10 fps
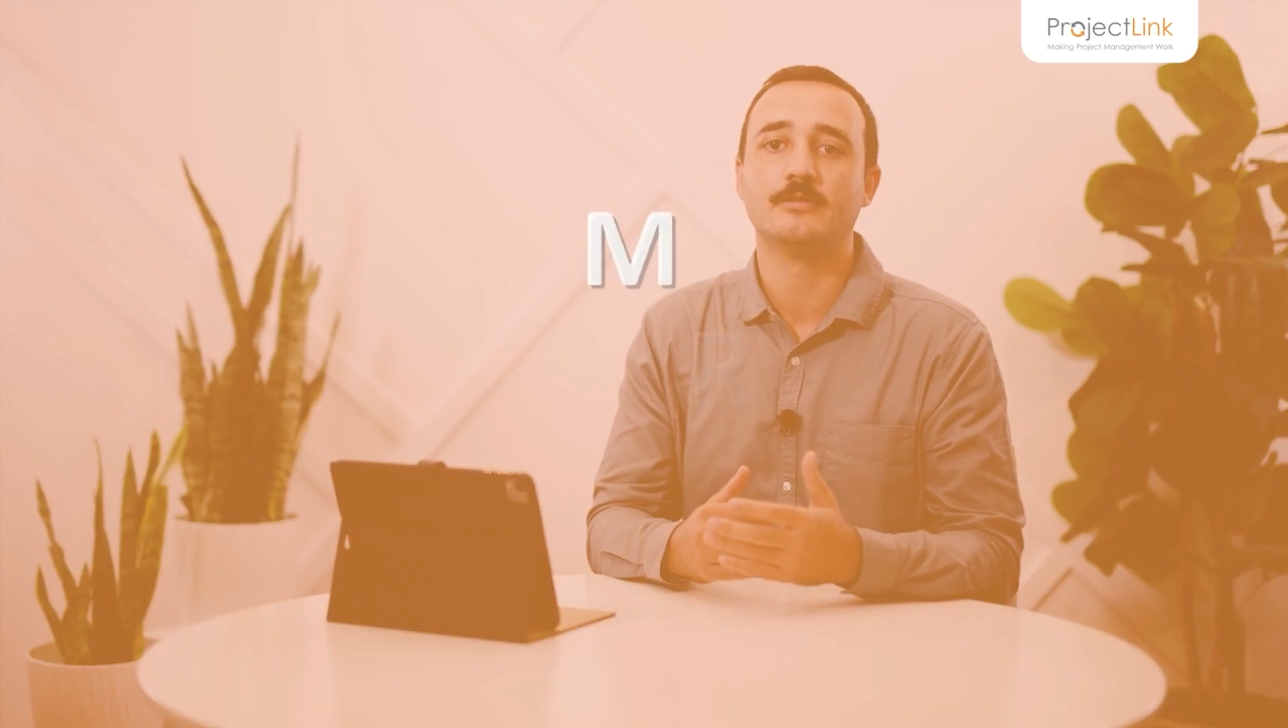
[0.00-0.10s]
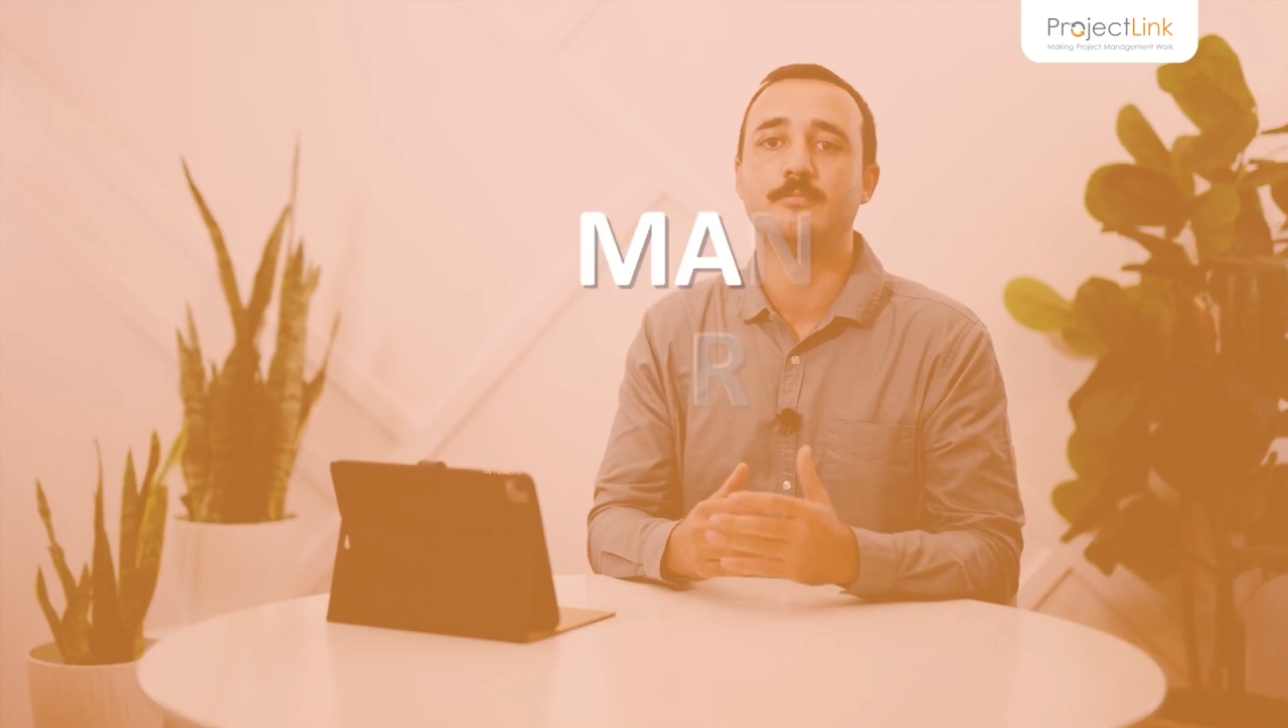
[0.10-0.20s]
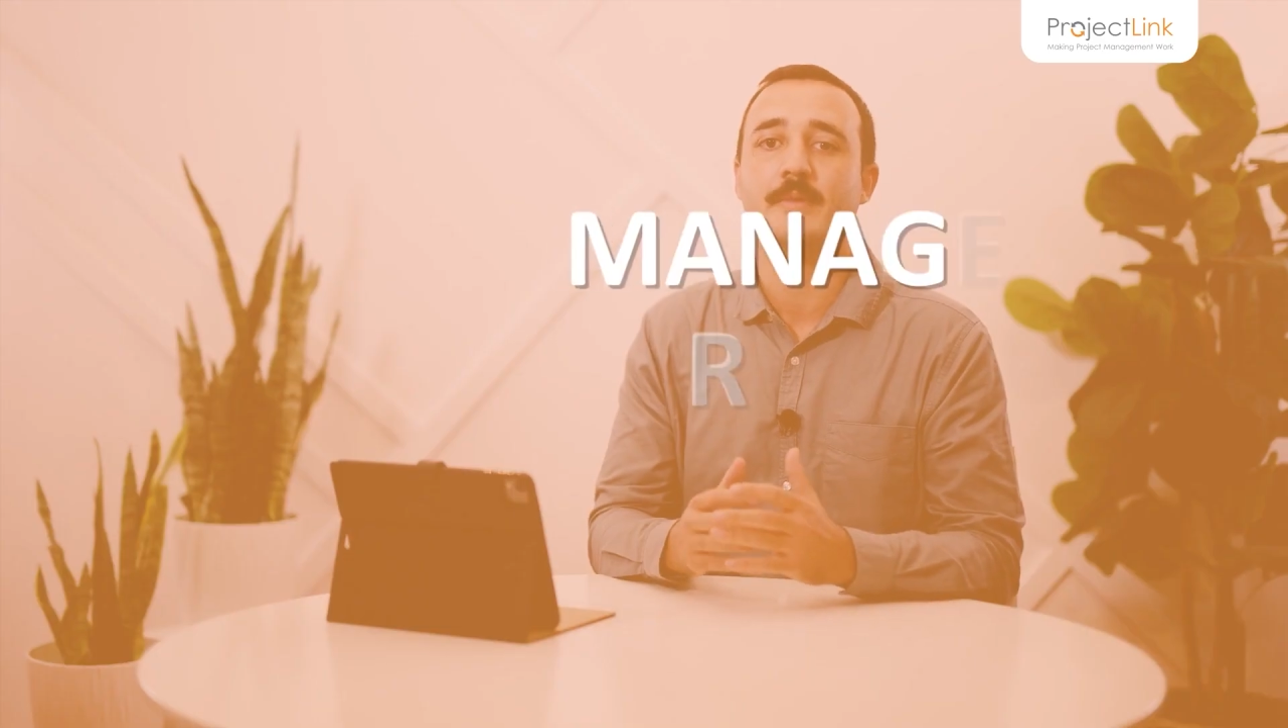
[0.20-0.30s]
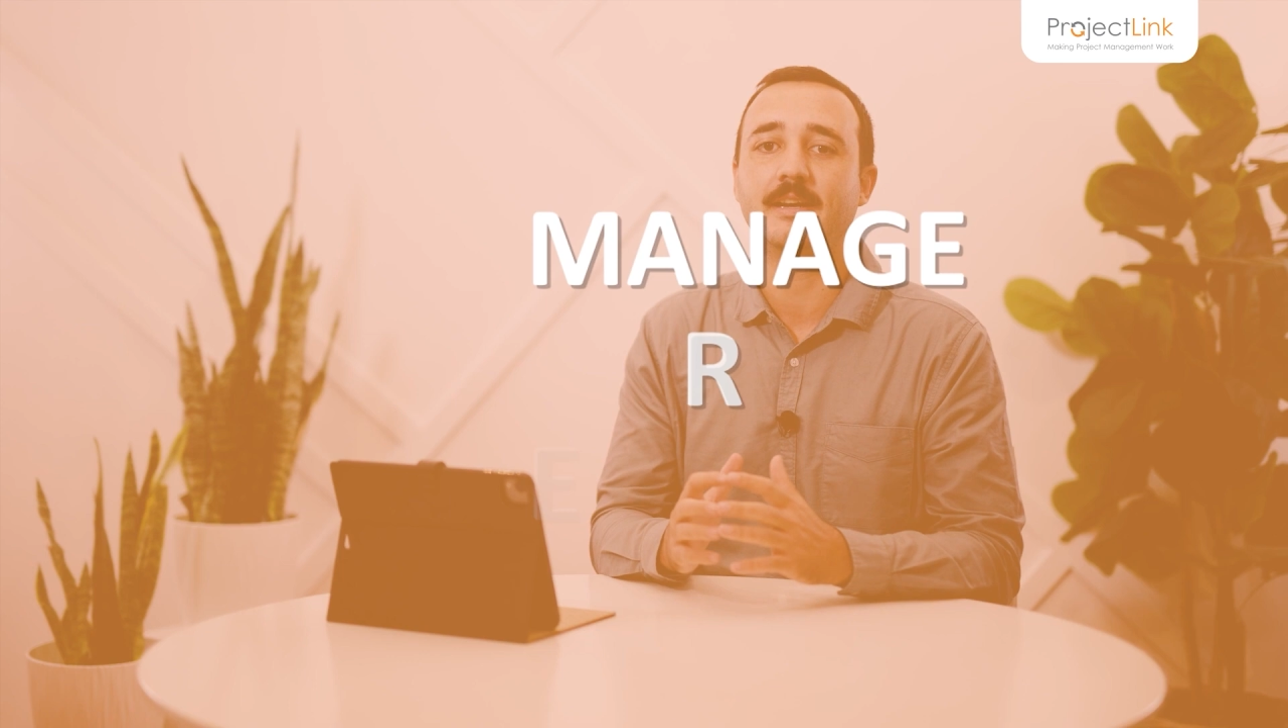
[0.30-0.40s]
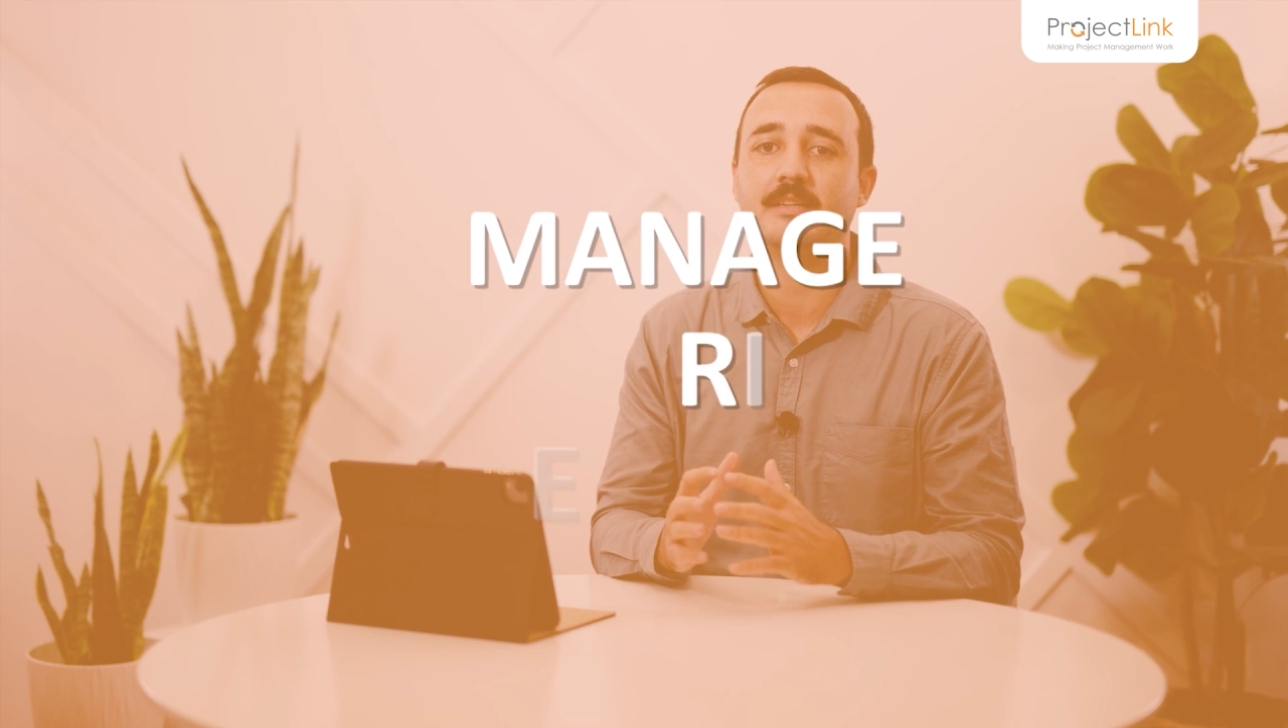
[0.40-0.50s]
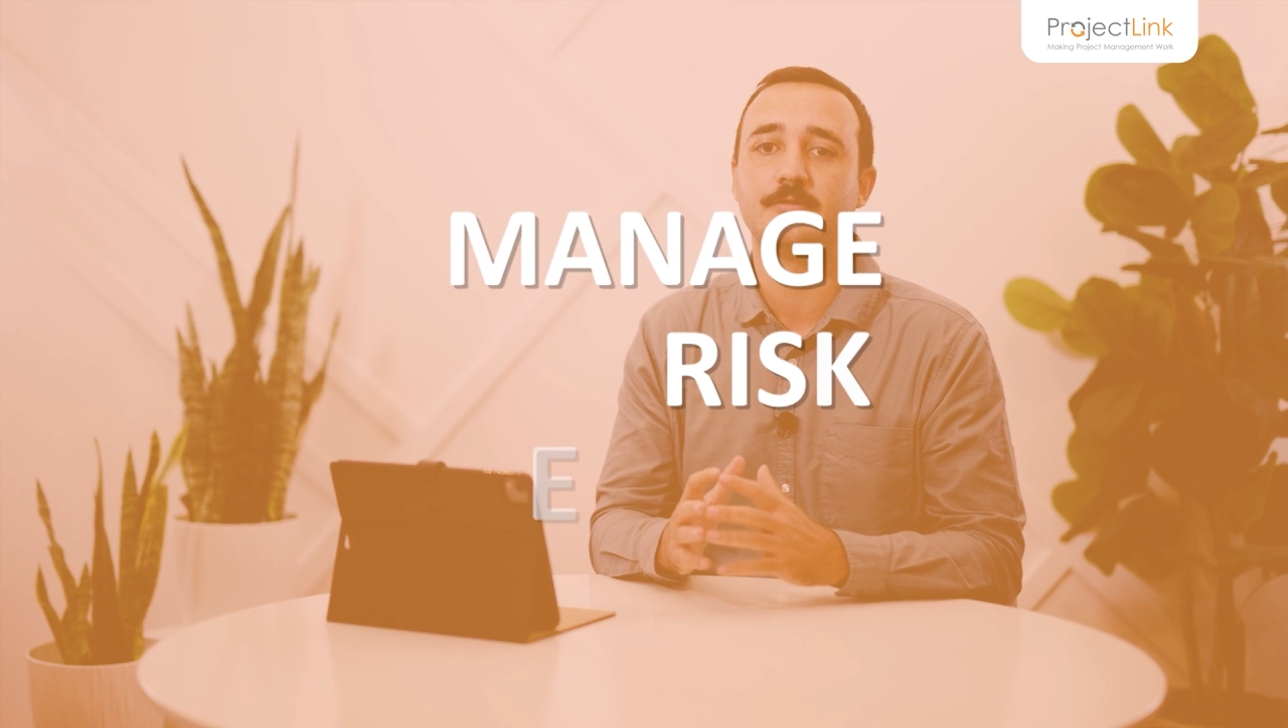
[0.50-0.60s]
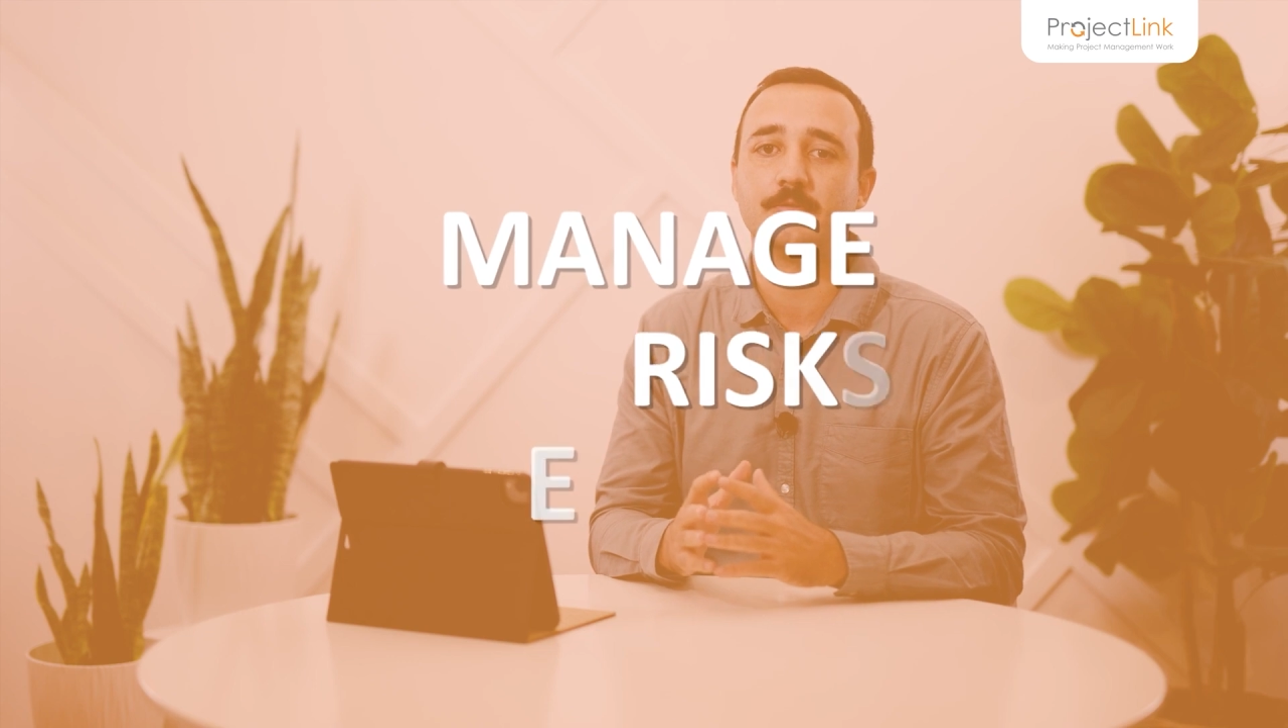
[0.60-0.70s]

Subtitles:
to manage